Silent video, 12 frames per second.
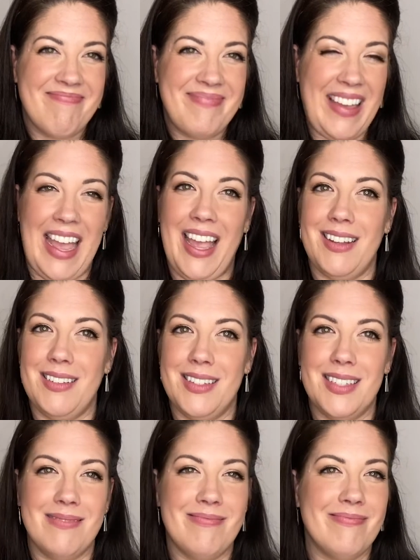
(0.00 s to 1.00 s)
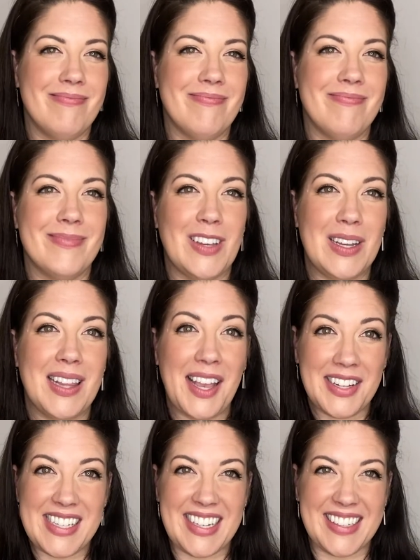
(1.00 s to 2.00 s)
and good
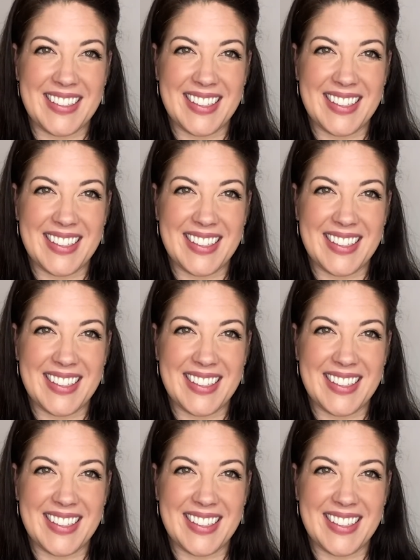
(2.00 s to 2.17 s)
luck to you.